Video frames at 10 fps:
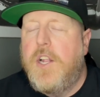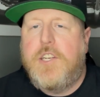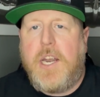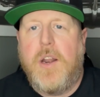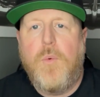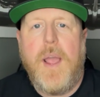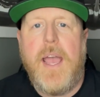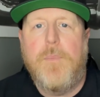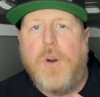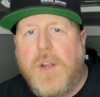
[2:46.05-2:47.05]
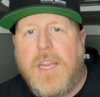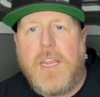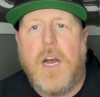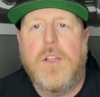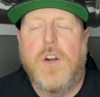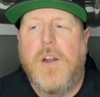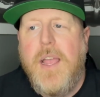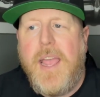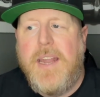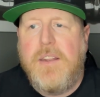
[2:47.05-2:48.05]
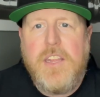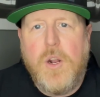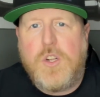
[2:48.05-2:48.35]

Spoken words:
cherry red, burgundy color and,